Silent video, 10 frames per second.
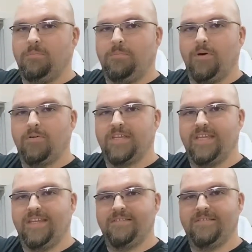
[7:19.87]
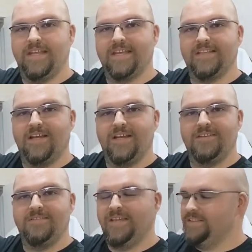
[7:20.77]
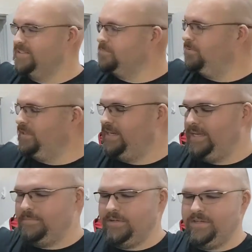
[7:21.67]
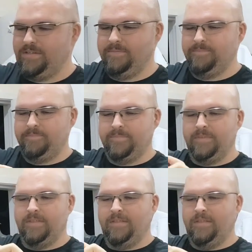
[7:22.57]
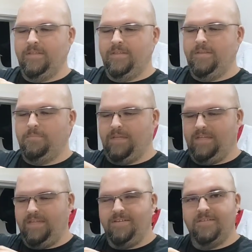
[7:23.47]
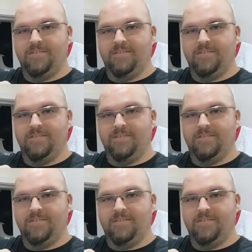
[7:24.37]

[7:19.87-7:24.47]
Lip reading: bulky neckline that looks pretty damn good. The B